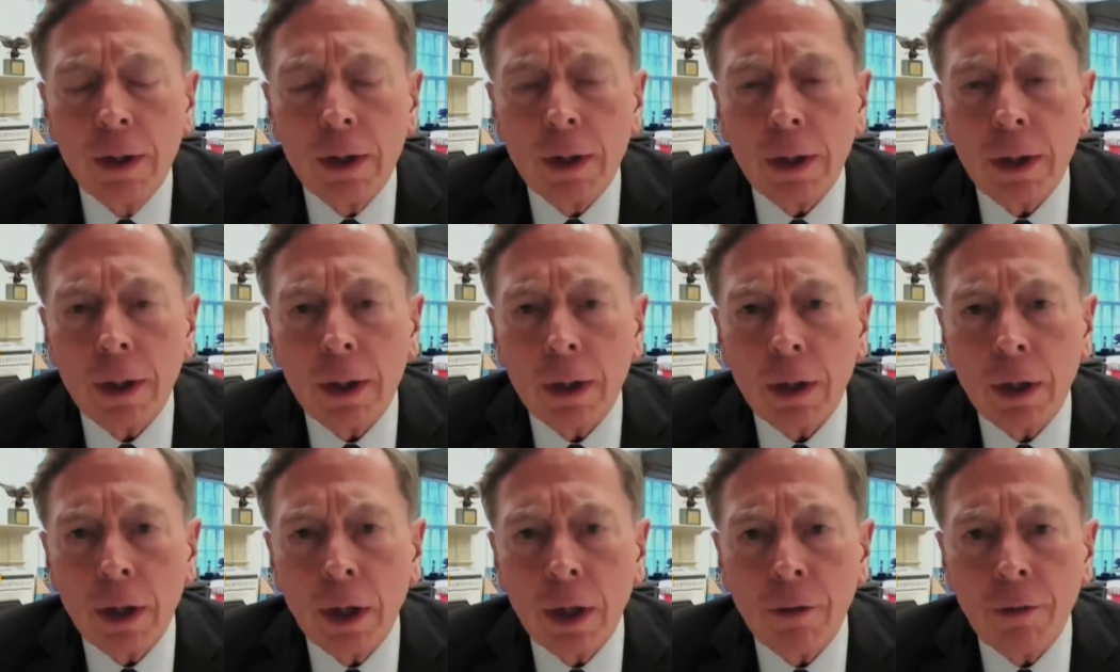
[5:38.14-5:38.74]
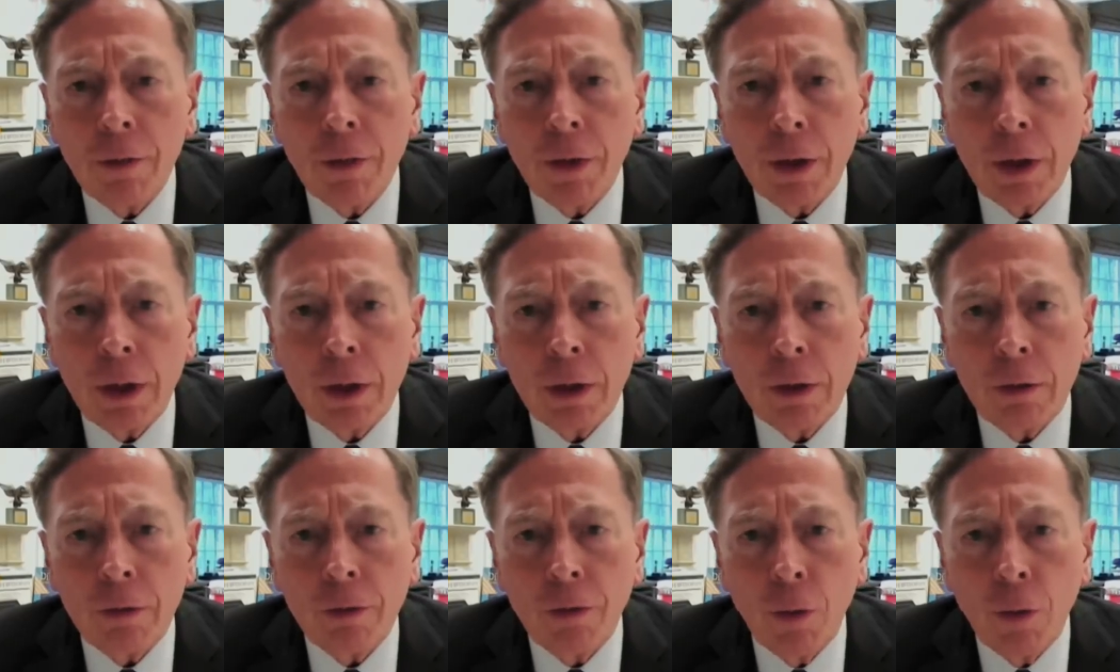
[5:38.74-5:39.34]
of
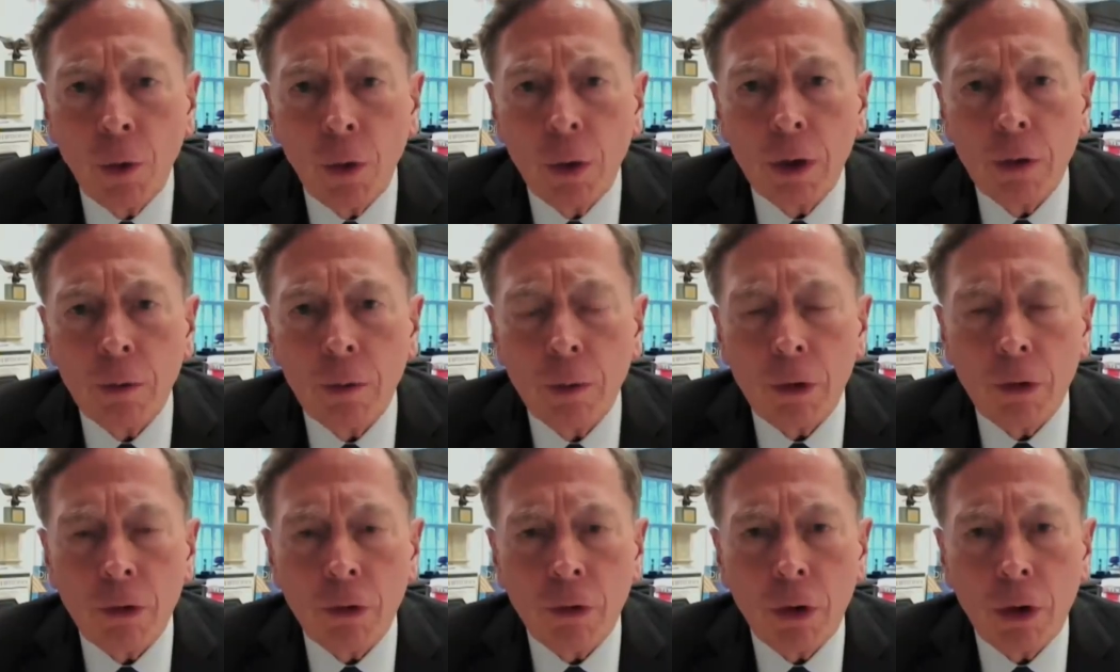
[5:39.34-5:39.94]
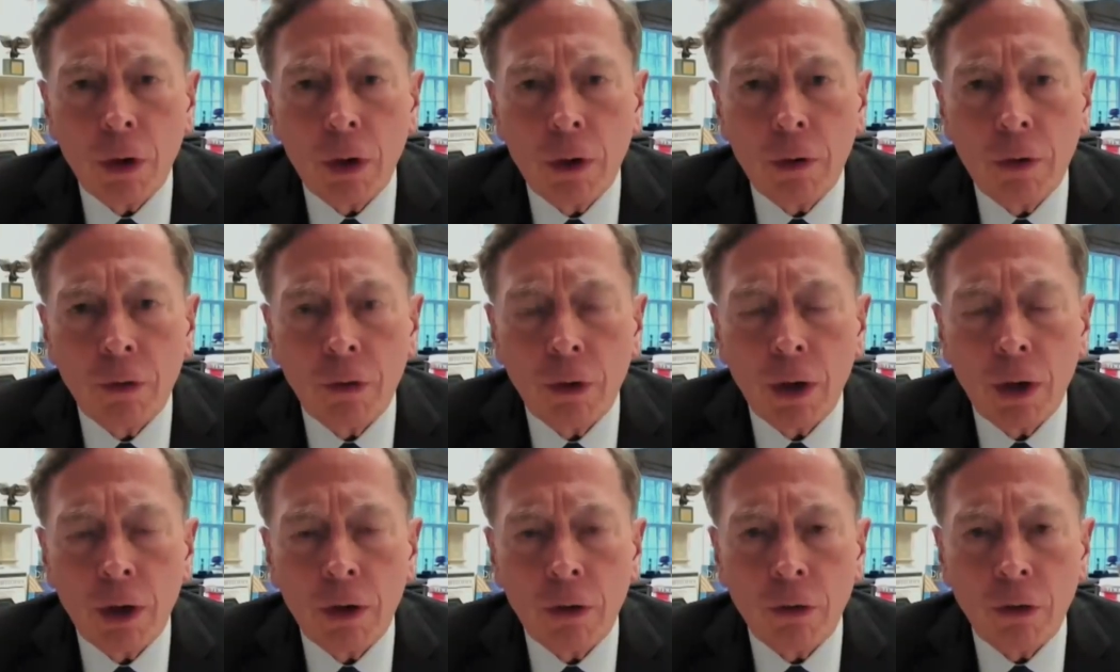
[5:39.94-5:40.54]
the foreign reserves
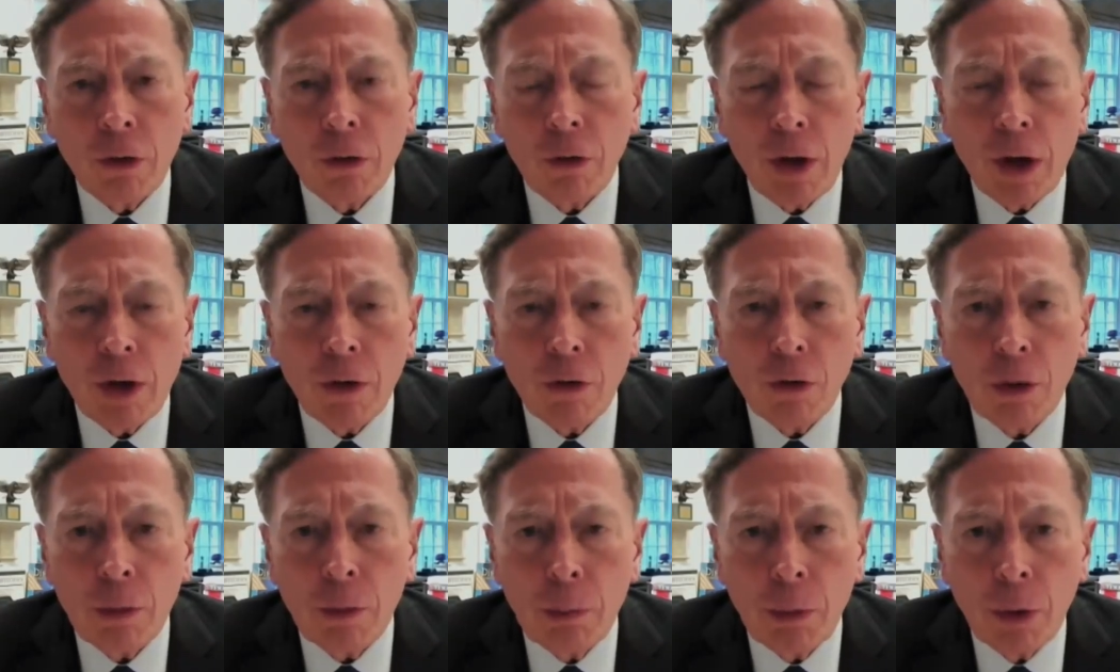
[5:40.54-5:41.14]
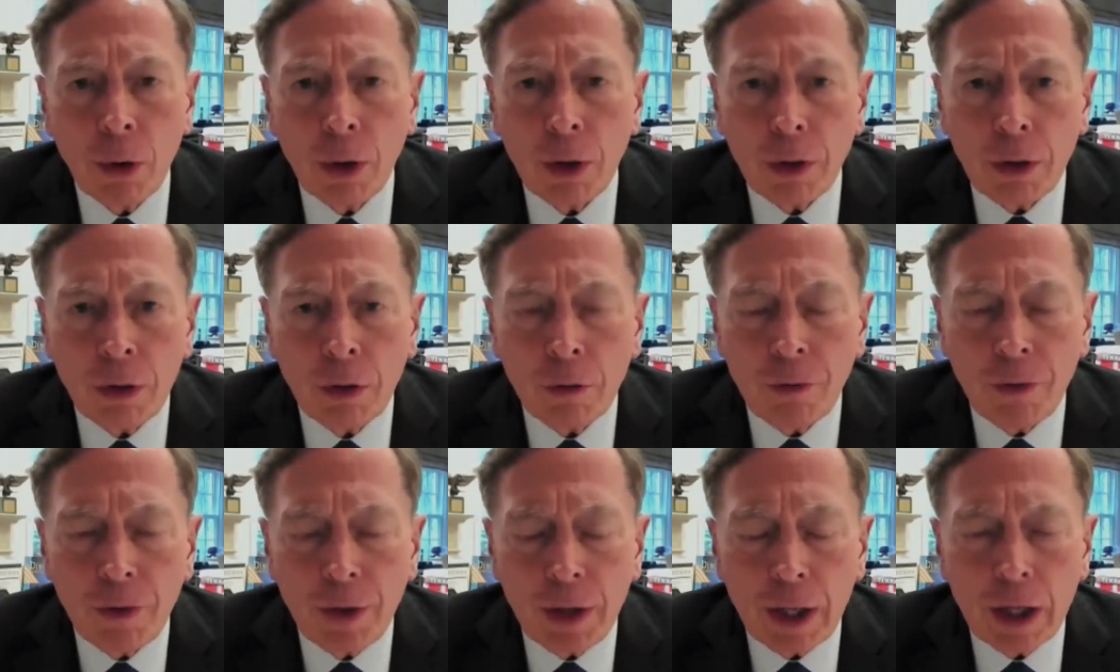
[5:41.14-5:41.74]
that has essentially brought
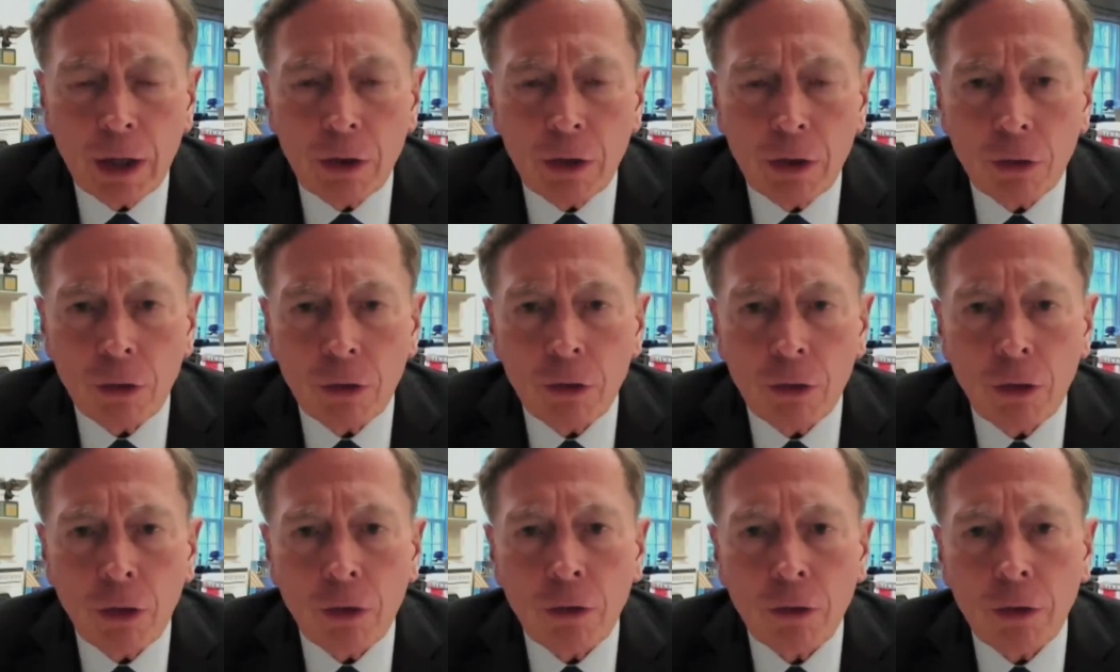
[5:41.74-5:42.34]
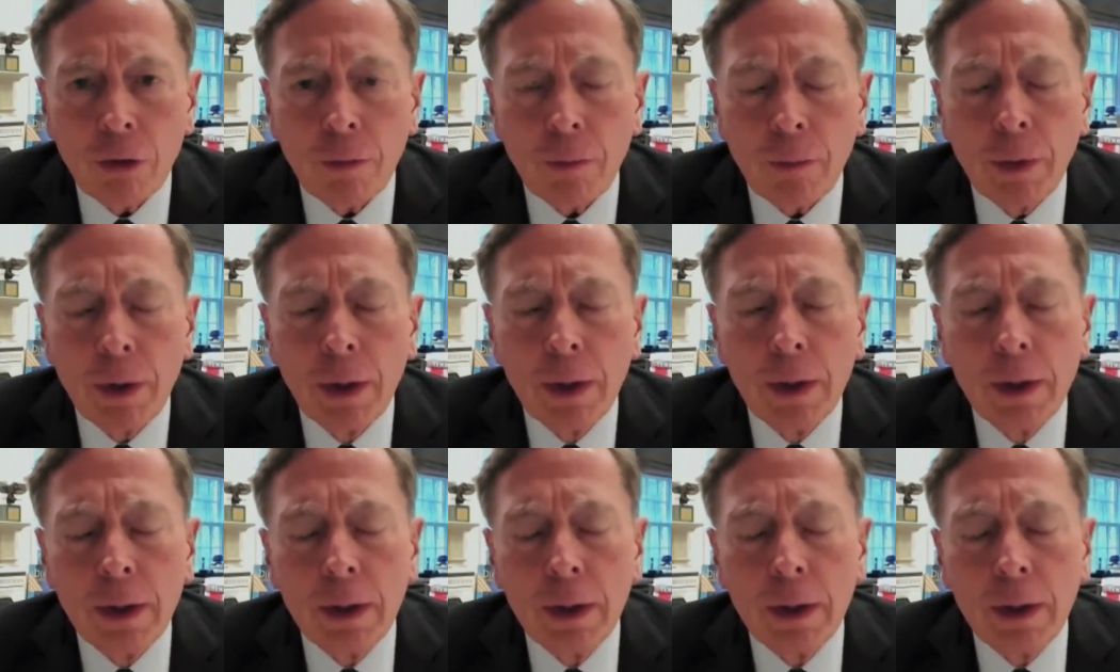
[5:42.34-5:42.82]
their financial system